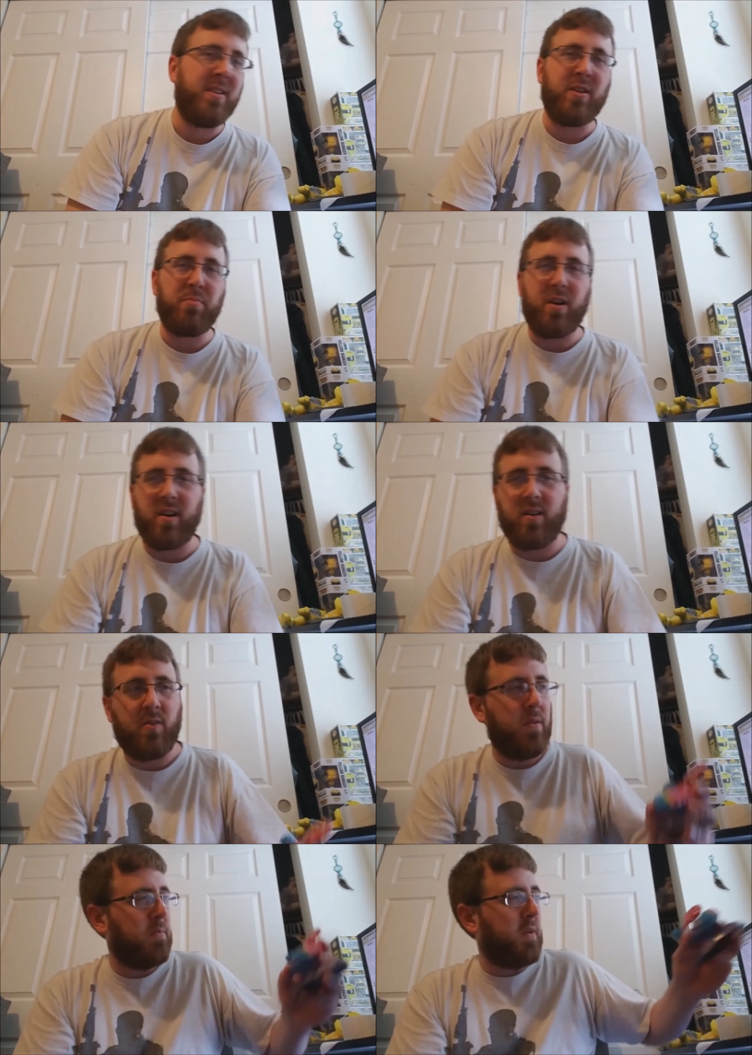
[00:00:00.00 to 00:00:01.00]

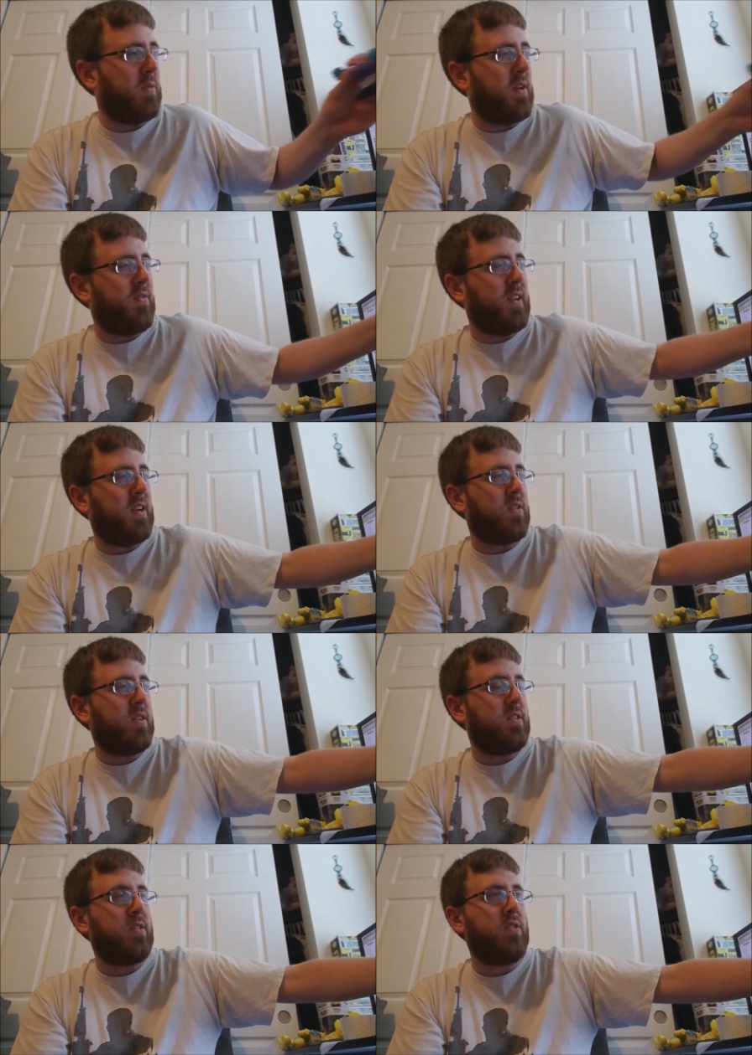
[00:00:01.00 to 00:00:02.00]
Tomorrow, my wife and I are
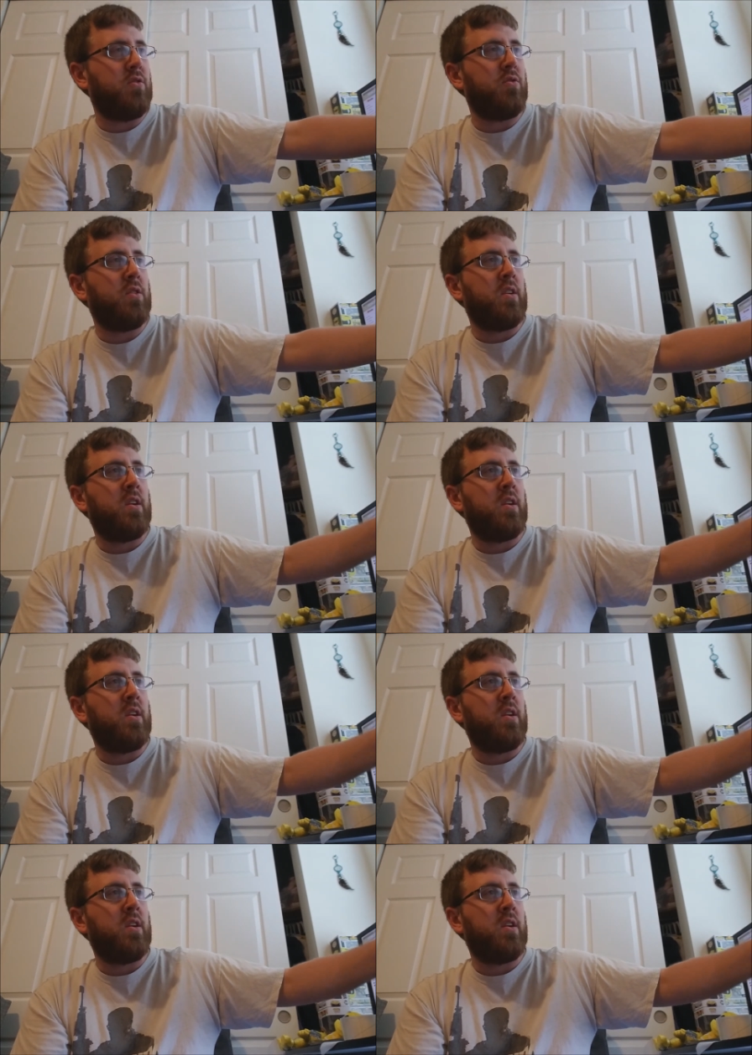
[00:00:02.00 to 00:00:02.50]
going to